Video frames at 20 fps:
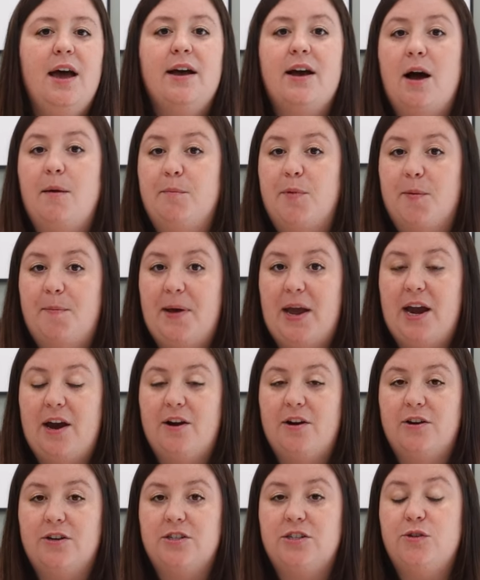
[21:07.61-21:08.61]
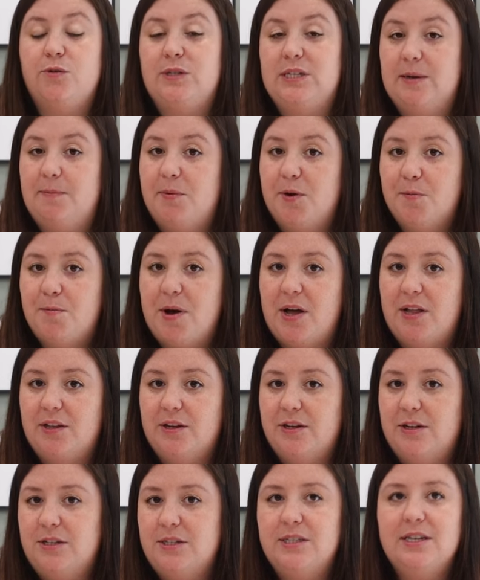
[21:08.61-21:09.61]
Come prepared to tip your
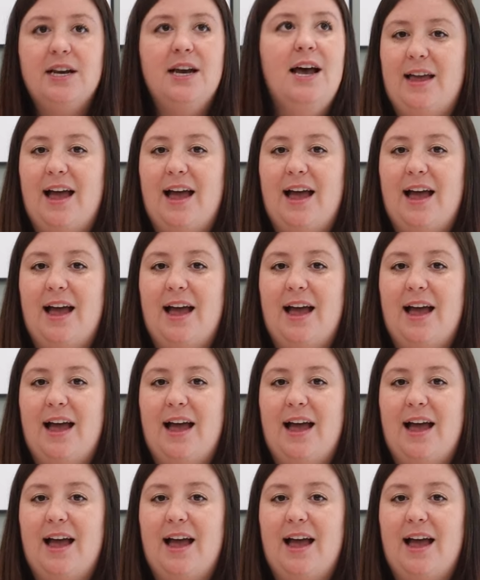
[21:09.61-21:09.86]
butlers.